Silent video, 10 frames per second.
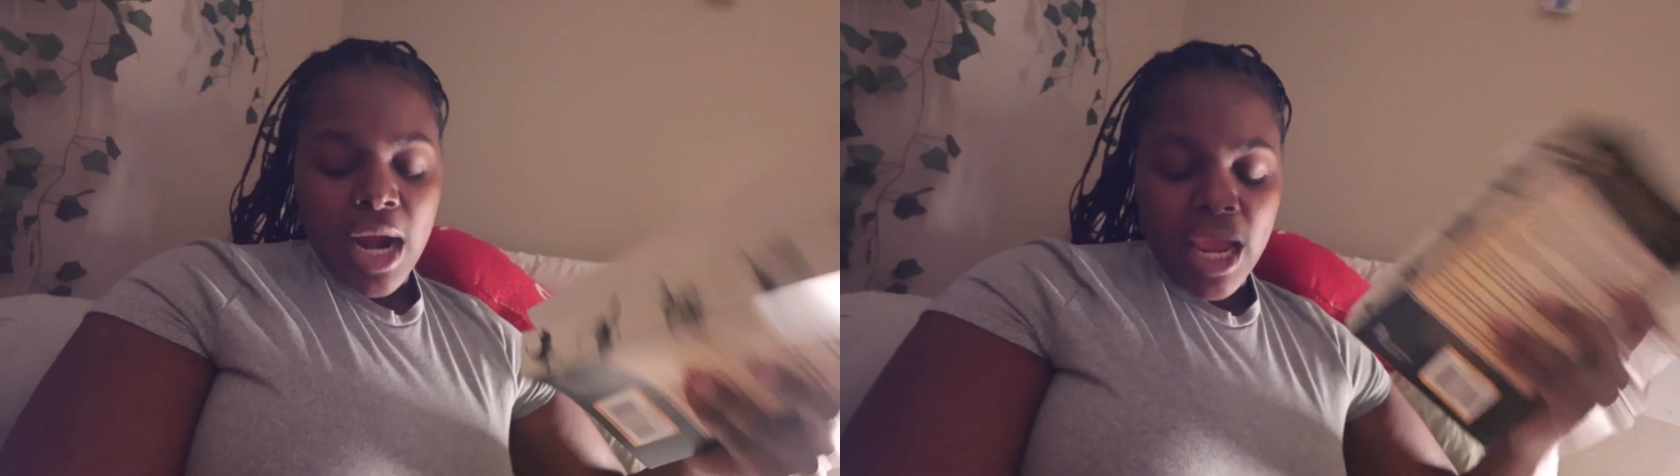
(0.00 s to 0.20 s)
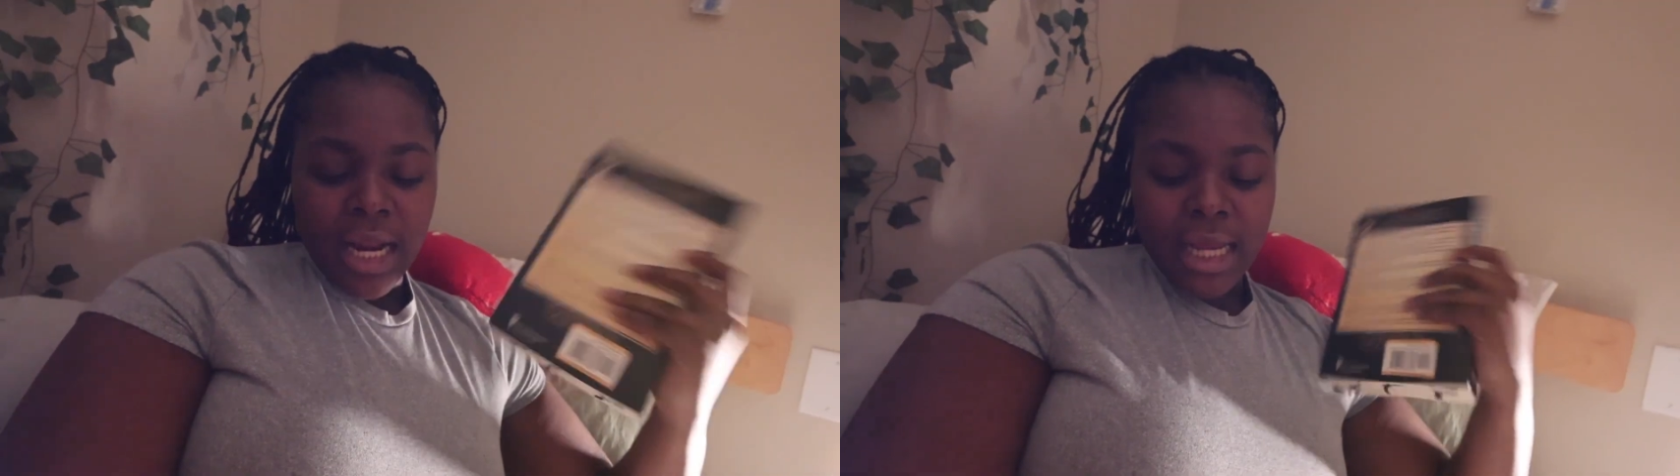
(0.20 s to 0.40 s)

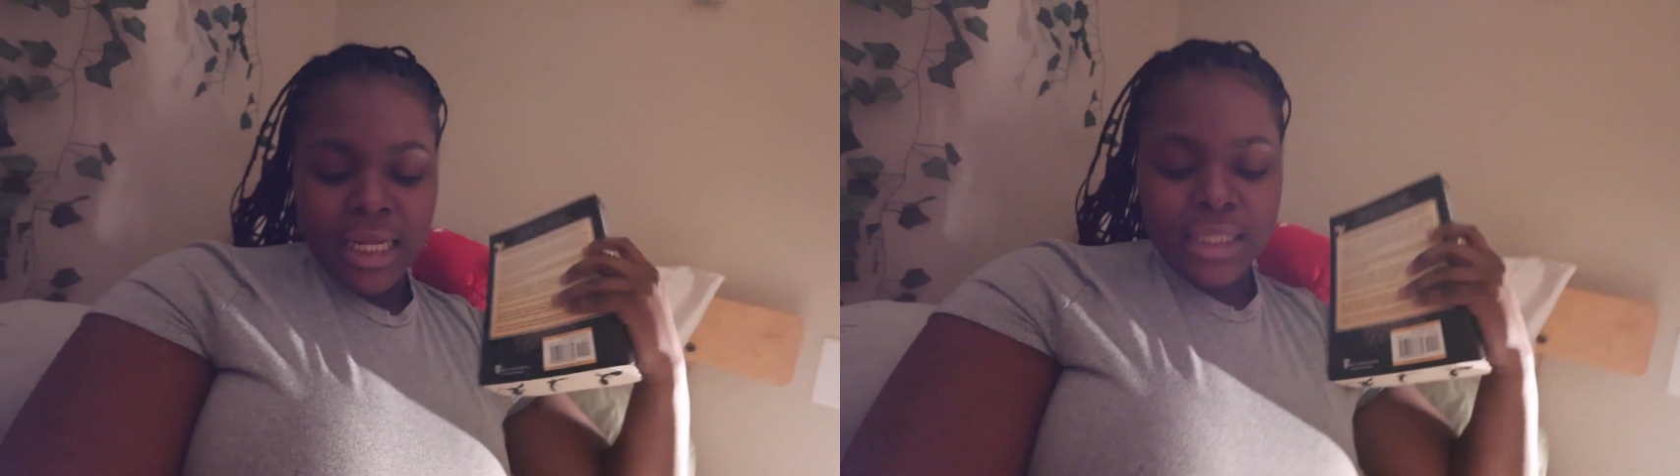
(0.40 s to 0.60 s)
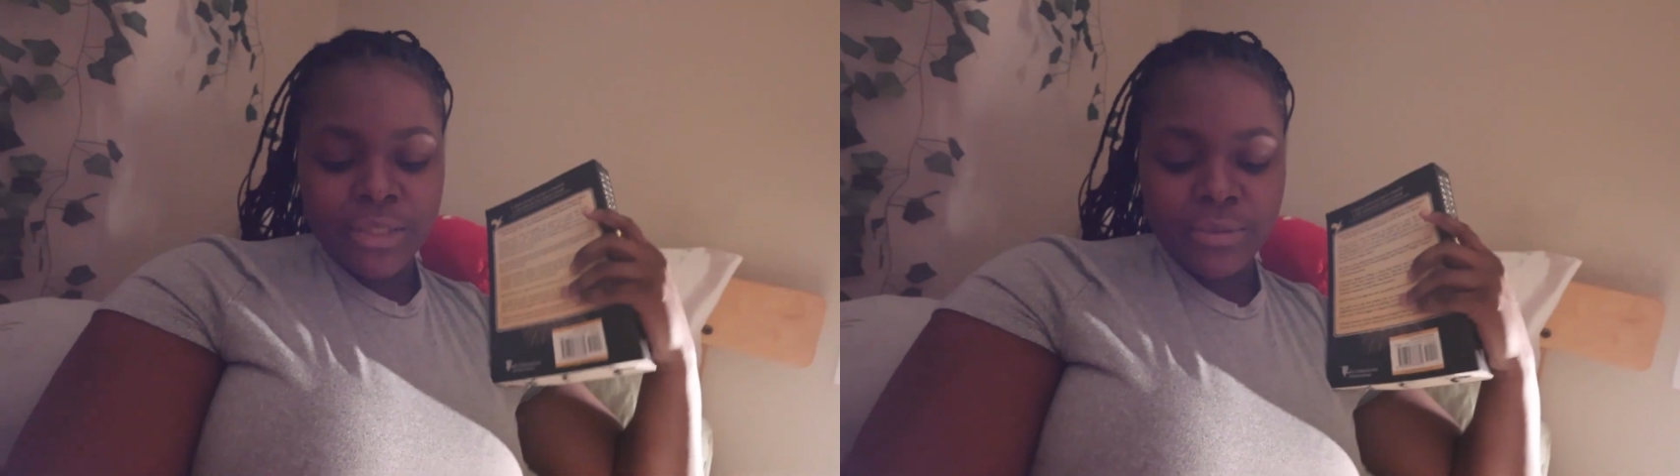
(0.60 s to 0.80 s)
and I
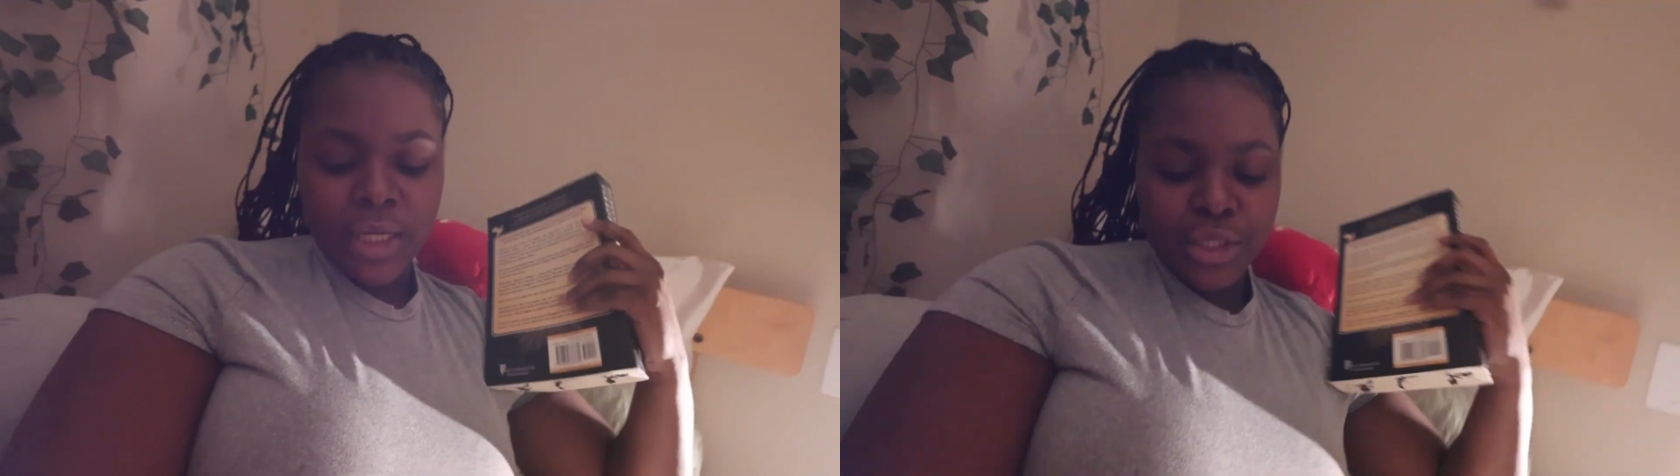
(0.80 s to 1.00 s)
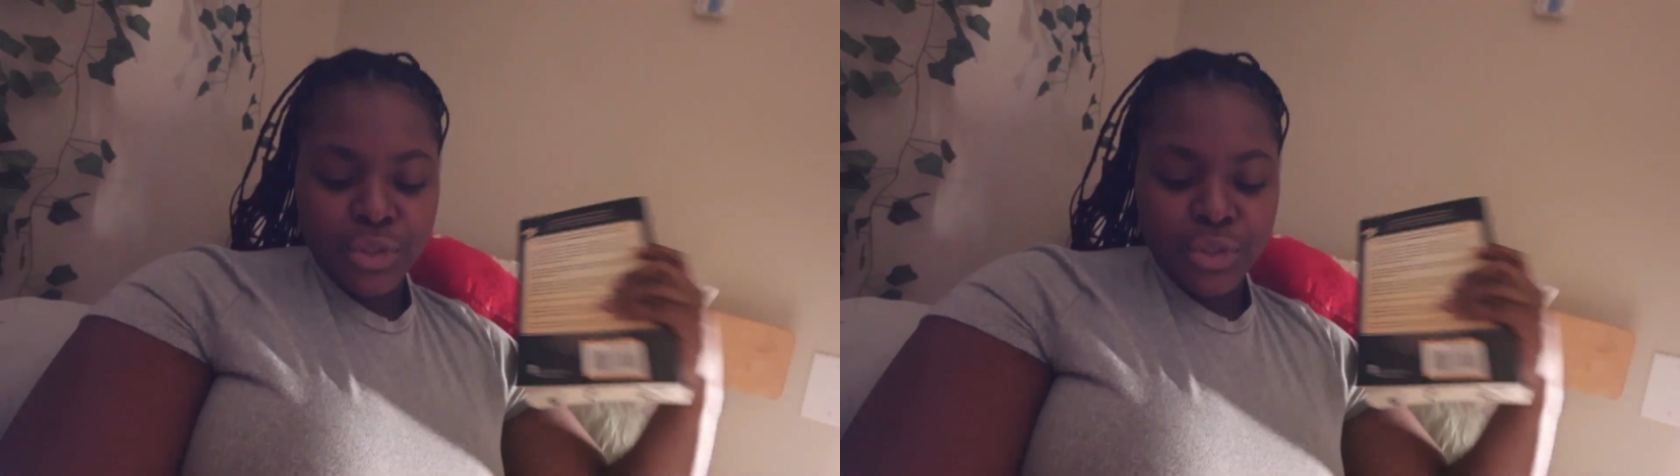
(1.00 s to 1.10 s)
need to read